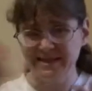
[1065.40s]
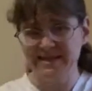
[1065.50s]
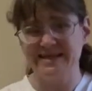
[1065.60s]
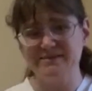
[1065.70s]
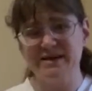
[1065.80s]

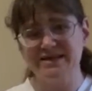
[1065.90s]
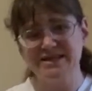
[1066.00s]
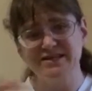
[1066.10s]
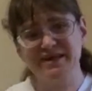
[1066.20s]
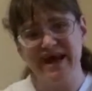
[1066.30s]
get them out
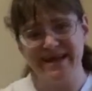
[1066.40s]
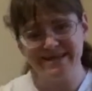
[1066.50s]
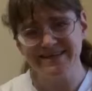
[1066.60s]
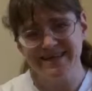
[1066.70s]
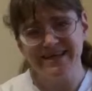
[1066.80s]
to you
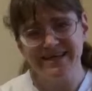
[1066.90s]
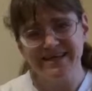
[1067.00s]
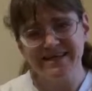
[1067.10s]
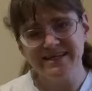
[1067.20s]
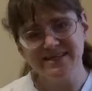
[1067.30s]
guys
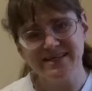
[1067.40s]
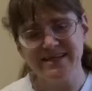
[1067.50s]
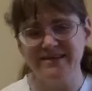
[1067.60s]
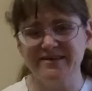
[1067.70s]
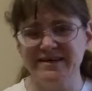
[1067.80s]
so
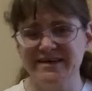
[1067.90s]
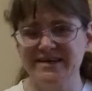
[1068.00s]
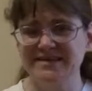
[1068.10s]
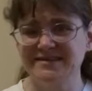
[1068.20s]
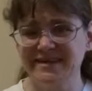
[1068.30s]
that you
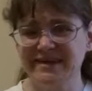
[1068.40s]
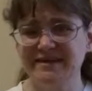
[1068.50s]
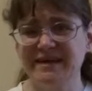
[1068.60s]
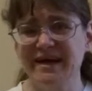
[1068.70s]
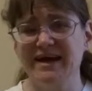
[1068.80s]
can
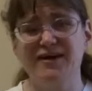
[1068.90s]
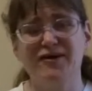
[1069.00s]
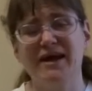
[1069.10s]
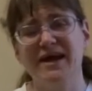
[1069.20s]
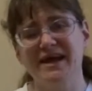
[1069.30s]
see
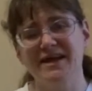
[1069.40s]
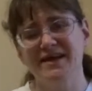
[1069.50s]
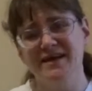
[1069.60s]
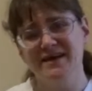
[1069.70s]
how a